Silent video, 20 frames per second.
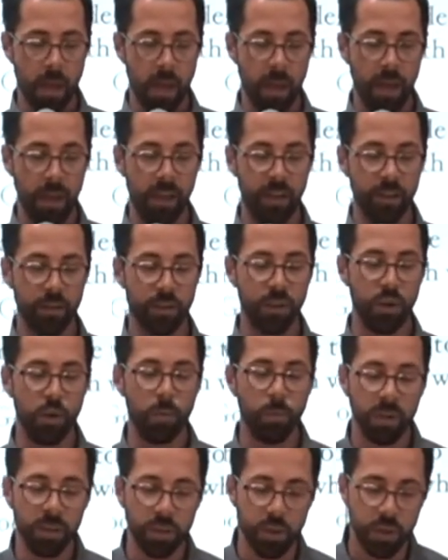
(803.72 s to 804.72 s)
And so you
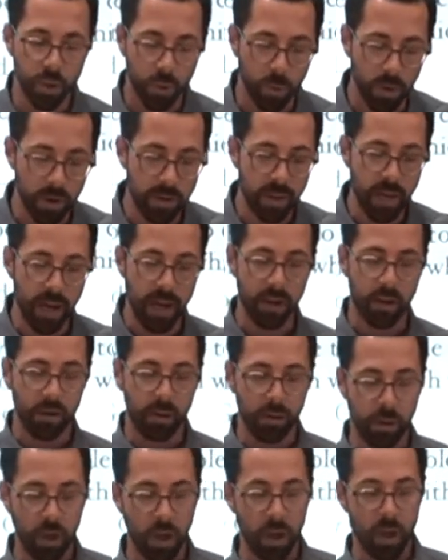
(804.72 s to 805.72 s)
must join that
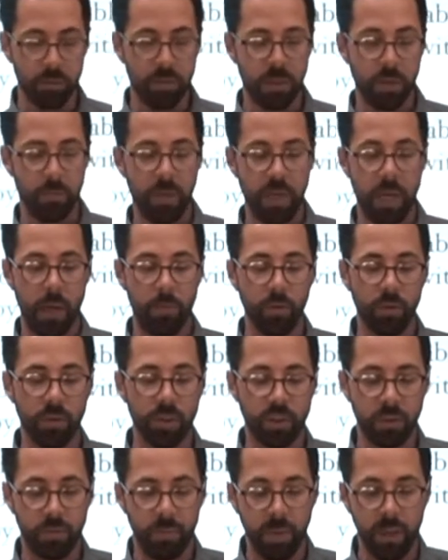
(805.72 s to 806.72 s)
club to be able to
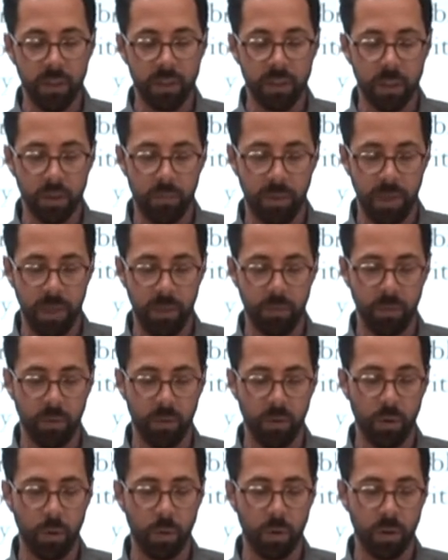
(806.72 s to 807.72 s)
speak to
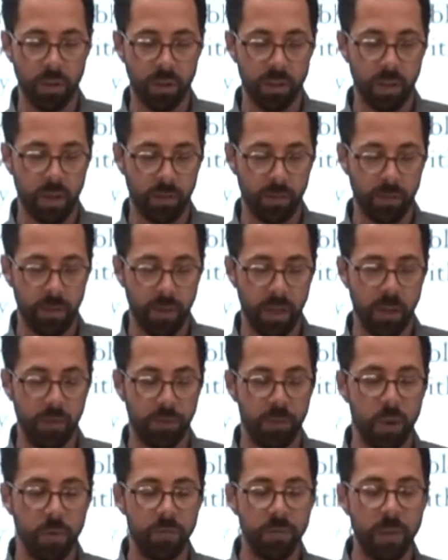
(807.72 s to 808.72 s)
people who are suffering. And
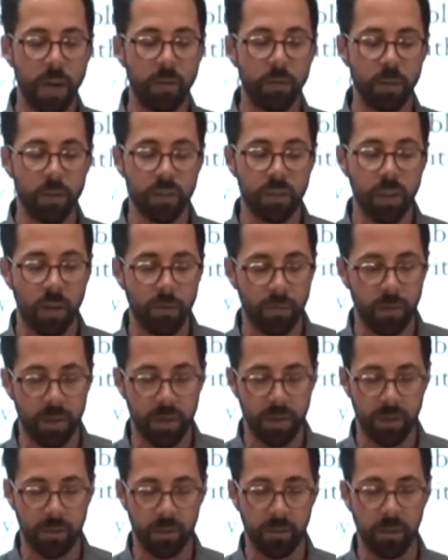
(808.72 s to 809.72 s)
if you've never suffered
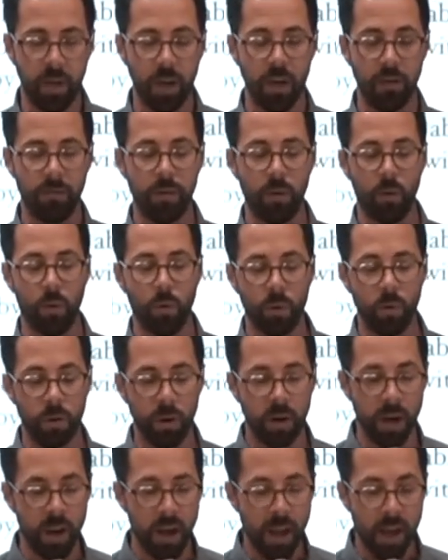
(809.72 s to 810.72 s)
in your life
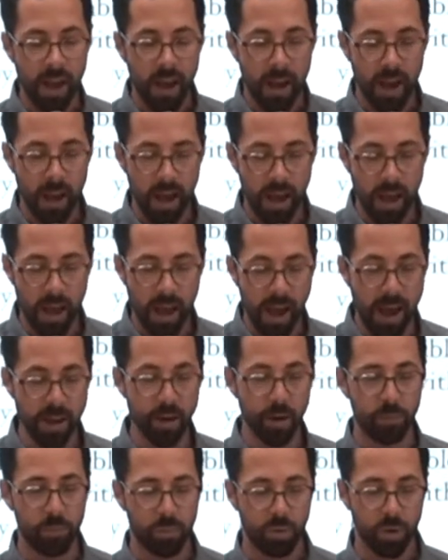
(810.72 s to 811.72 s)
or had
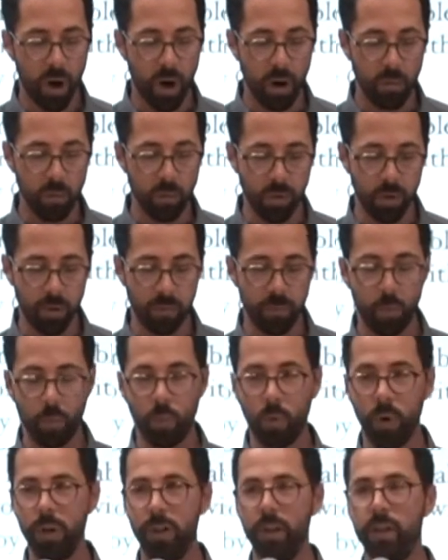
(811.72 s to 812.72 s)
a problem,
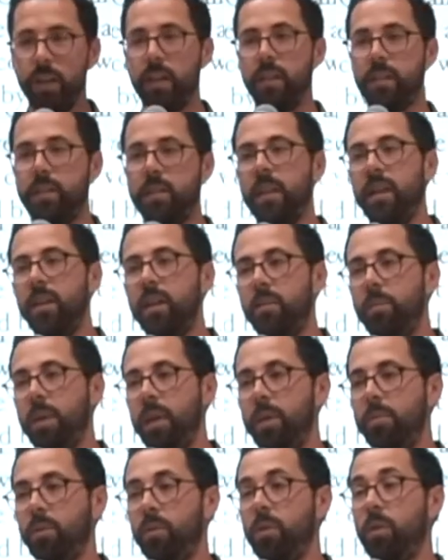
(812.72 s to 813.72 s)
what are you going to say to
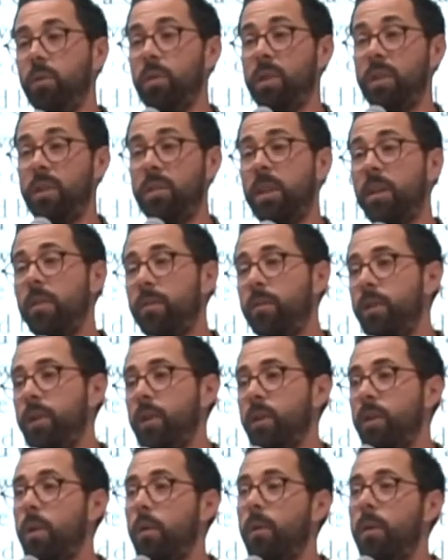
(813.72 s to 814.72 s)
people who are suffering
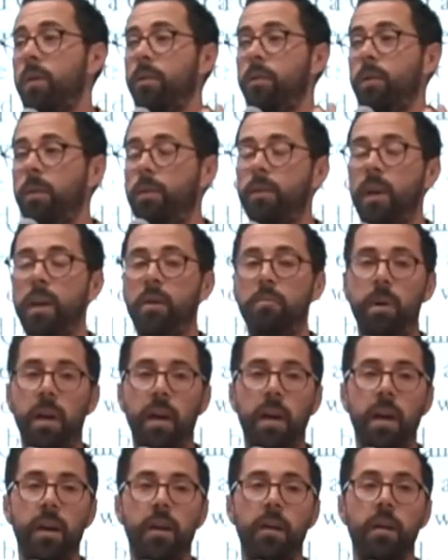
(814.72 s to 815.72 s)
or going through great
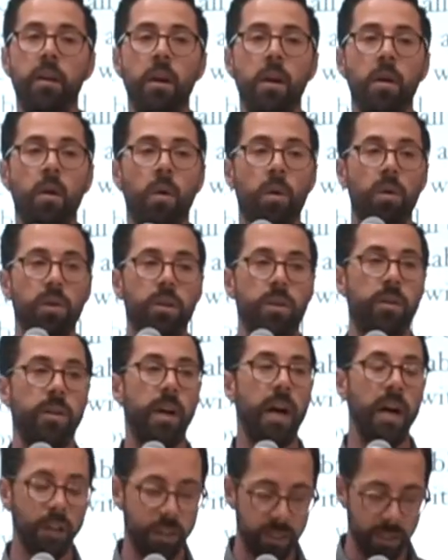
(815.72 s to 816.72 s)
pain or
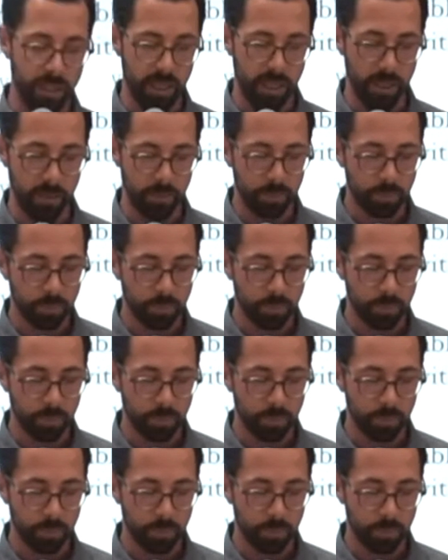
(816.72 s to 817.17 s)
tragedy?